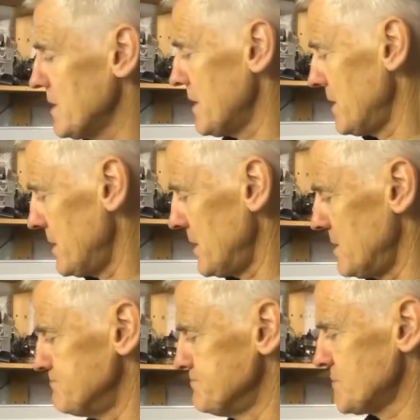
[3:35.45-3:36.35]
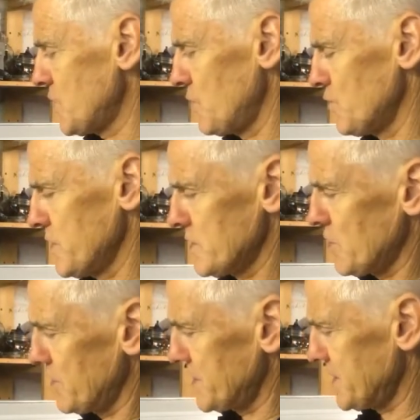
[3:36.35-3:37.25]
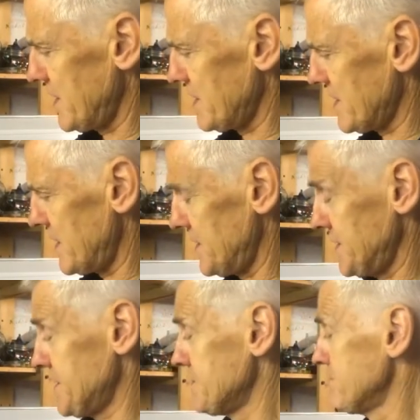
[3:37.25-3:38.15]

Got all your conning tower colours,